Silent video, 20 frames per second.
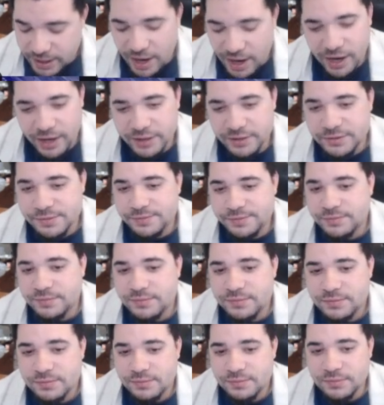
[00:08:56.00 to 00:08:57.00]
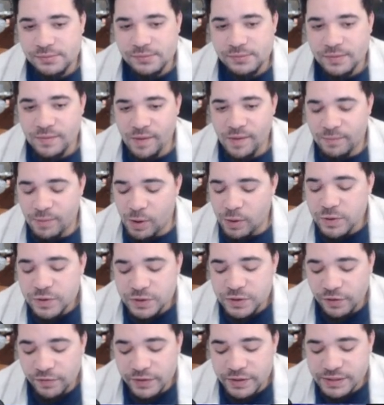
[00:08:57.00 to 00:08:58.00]
not most
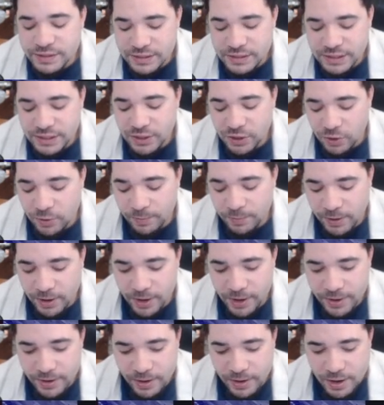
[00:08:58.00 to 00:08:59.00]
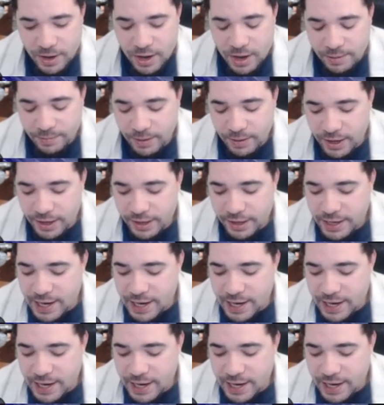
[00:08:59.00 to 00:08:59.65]
servants need oberon but